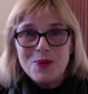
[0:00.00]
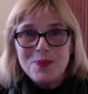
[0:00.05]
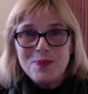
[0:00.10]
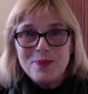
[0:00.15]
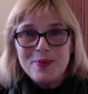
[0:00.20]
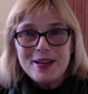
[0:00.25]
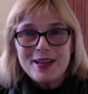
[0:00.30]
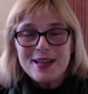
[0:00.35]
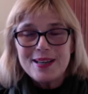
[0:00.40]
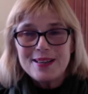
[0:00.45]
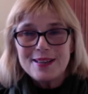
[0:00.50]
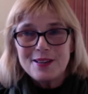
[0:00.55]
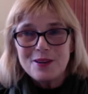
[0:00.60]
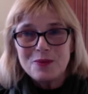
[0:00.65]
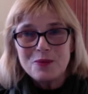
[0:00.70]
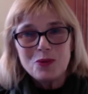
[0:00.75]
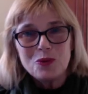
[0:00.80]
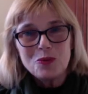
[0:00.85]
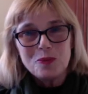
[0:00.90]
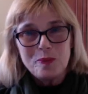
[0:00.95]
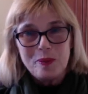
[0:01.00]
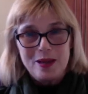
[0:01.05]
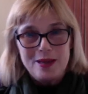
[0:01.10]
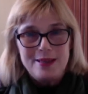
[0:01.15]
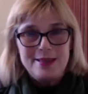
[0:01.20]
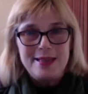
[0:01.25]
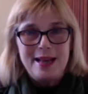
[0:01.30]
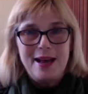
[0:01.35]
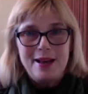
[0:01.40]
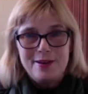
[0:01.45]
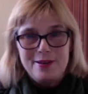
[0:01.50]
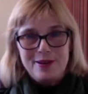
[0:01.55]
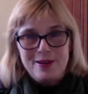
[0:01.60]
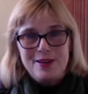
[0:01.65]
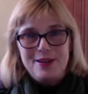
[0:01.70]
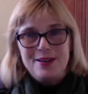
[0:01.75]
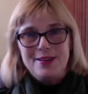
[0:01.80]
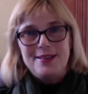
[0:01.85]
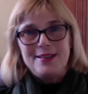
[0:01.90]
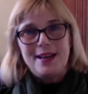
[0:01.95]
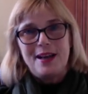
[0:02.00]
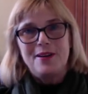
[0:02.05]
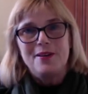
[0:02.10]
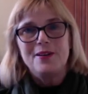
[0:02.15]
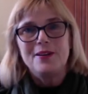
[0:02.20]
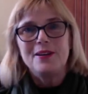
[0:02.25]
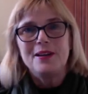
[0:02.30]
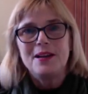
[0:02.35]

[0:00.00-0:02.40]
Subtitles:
because they're ruled by Saturn, and Saturn